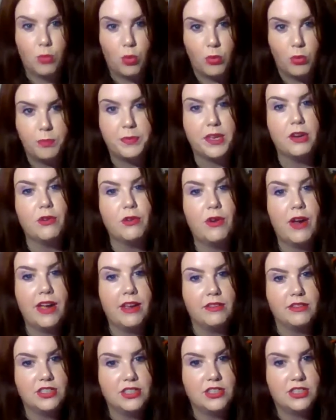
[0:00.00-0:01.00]
won't be
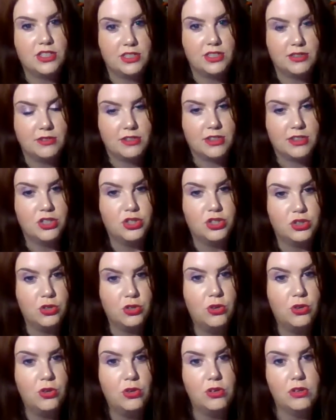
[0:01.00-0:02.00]
around to
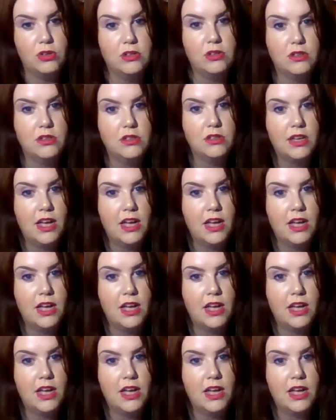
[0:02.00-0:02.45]
control.